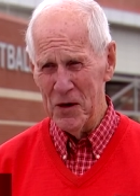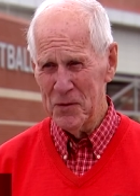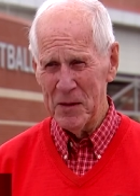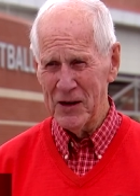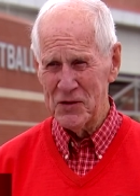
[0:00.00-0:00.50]

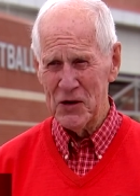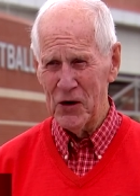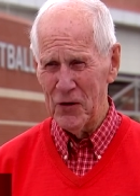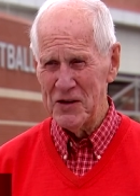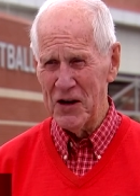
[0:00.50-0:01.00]
with because
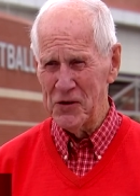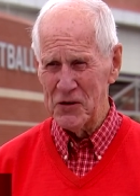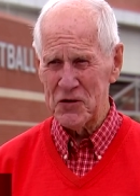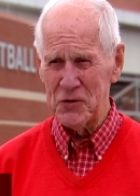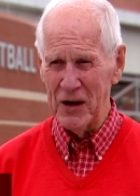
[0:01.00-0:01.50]
they're always
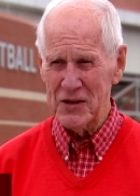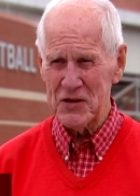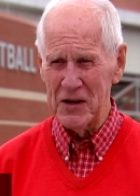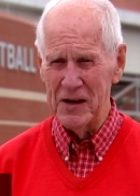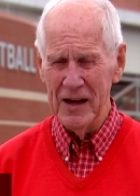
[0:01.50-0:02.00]
under
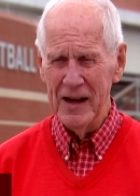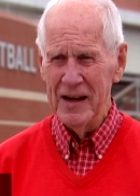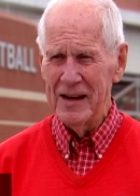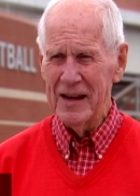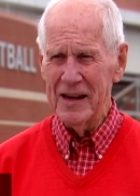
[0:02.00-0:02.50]
stress. And
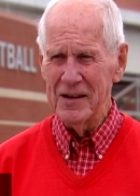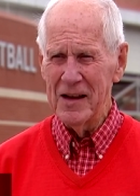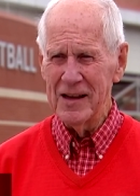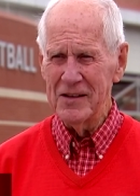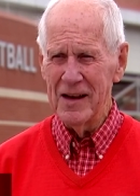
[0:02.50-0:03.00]
uh,
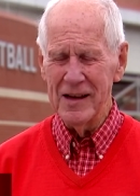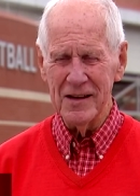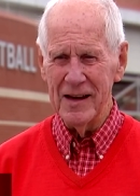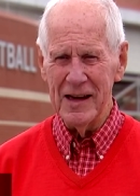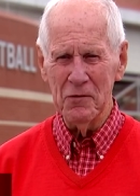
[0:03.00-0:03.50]

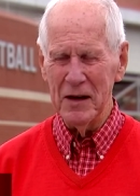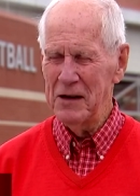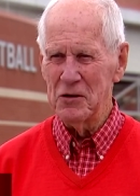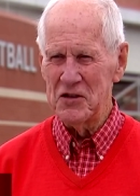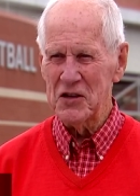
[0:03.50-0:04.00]
he
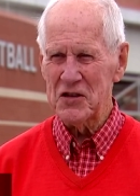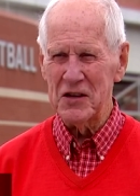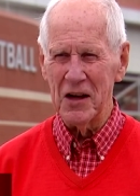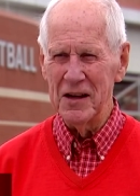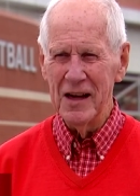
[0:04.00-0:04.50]
he was
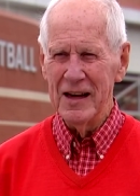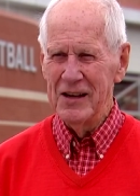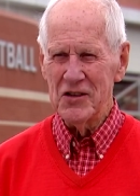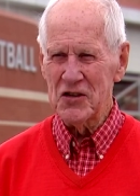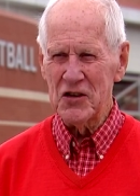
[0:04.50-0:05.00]
just uh,
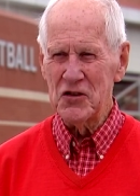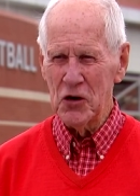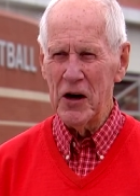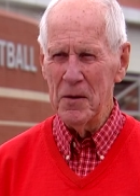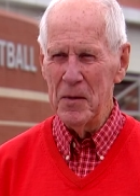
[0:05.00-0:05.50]
just a
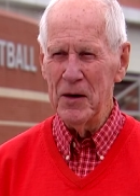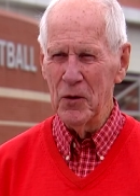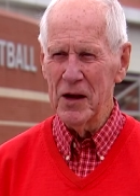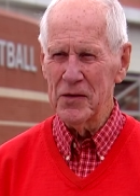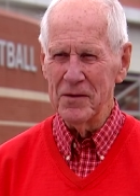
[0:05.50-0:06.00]
joy to be
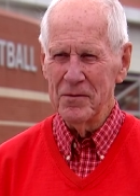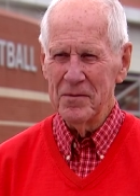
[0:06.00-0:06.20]
with.